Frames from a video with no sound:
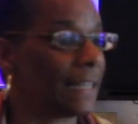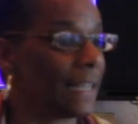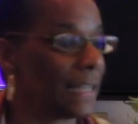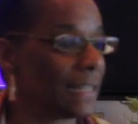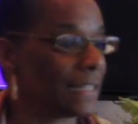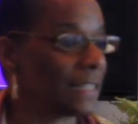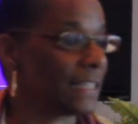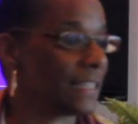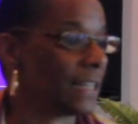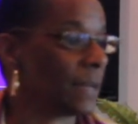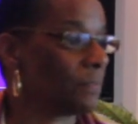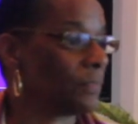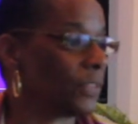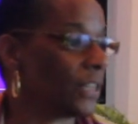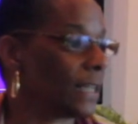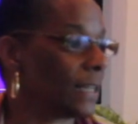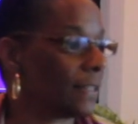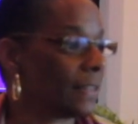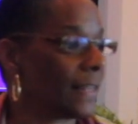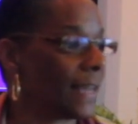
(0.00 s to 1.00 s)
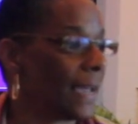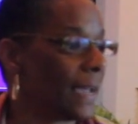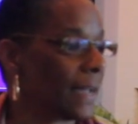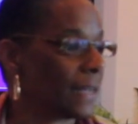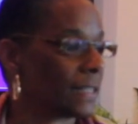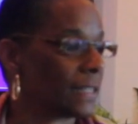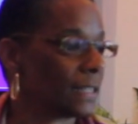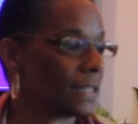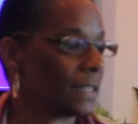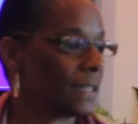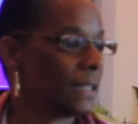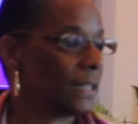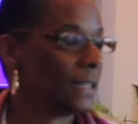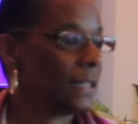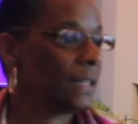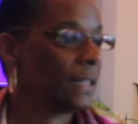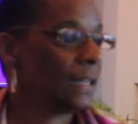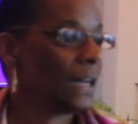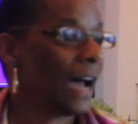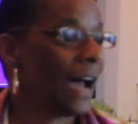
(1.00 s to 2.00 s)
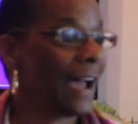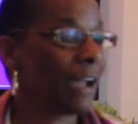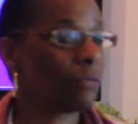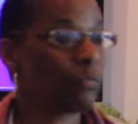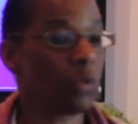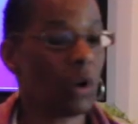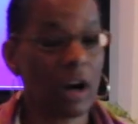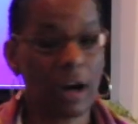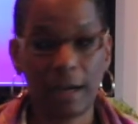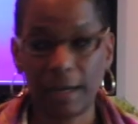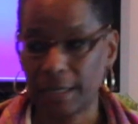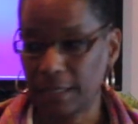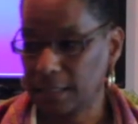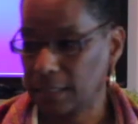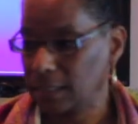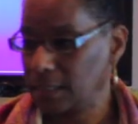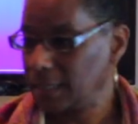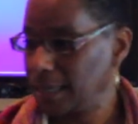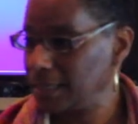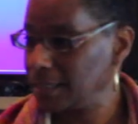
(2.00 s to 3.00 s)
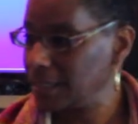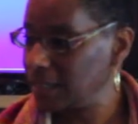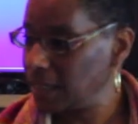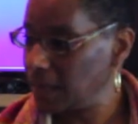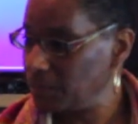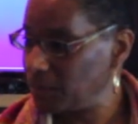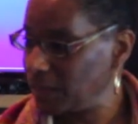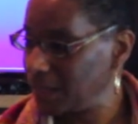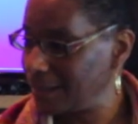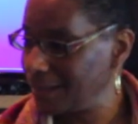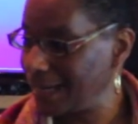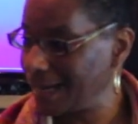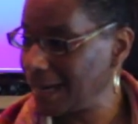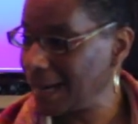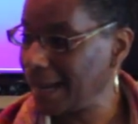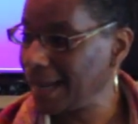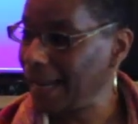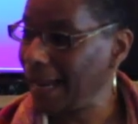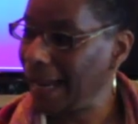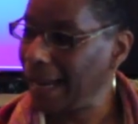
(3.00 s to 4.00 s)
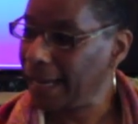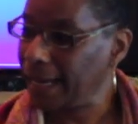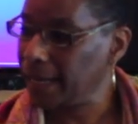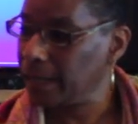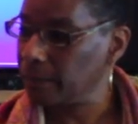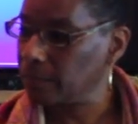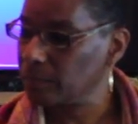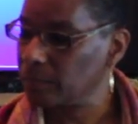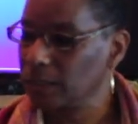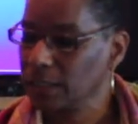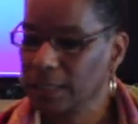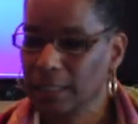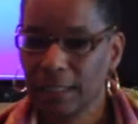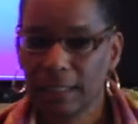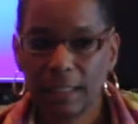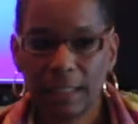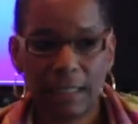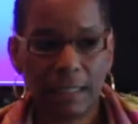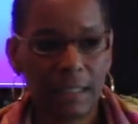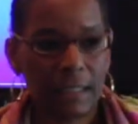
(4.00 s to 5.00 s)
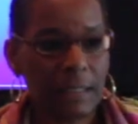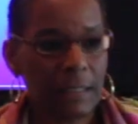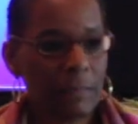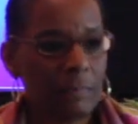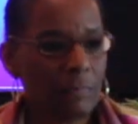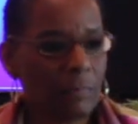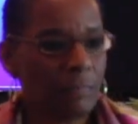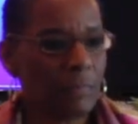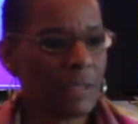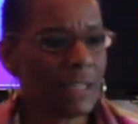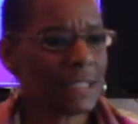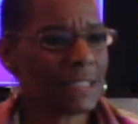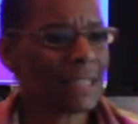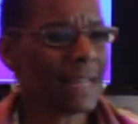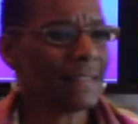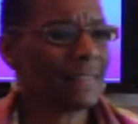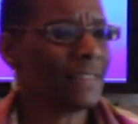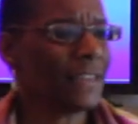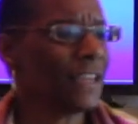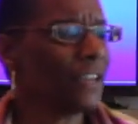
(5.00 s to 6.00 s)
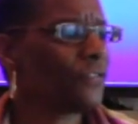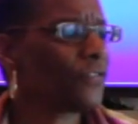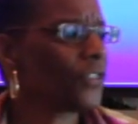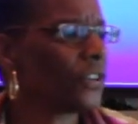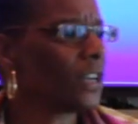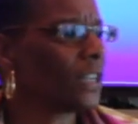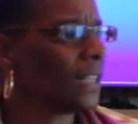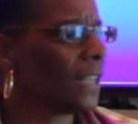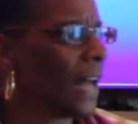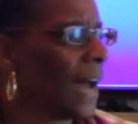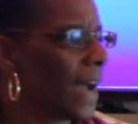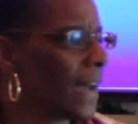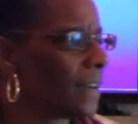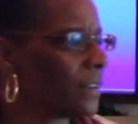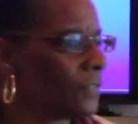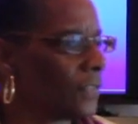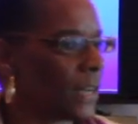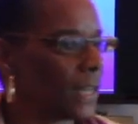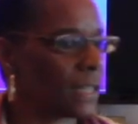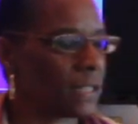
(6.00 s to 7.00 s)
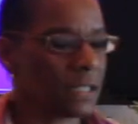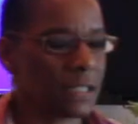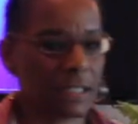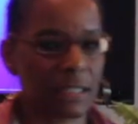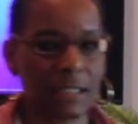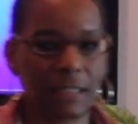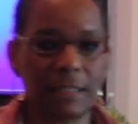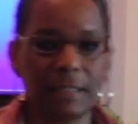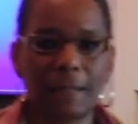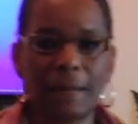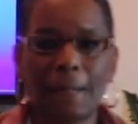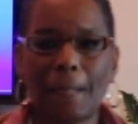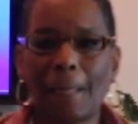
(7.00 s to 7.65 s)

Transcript: and something that I was and something that I am. Because I think for a lot of us,